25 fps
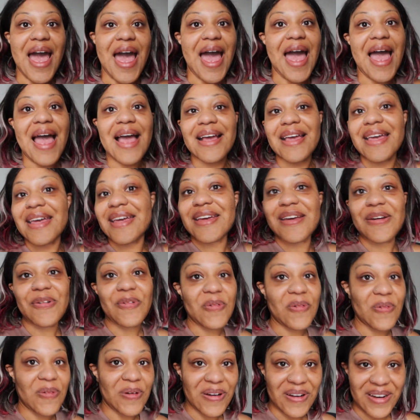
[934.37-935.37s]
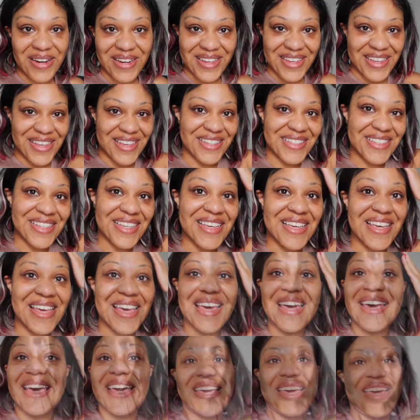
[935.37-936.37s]
I can't work
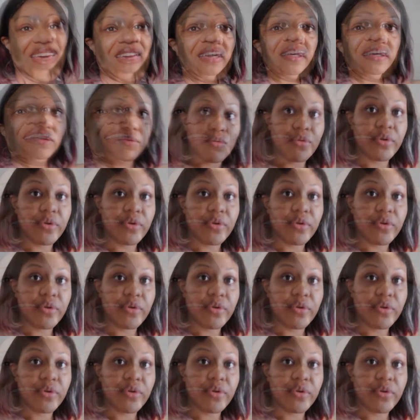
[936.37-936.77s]
I can't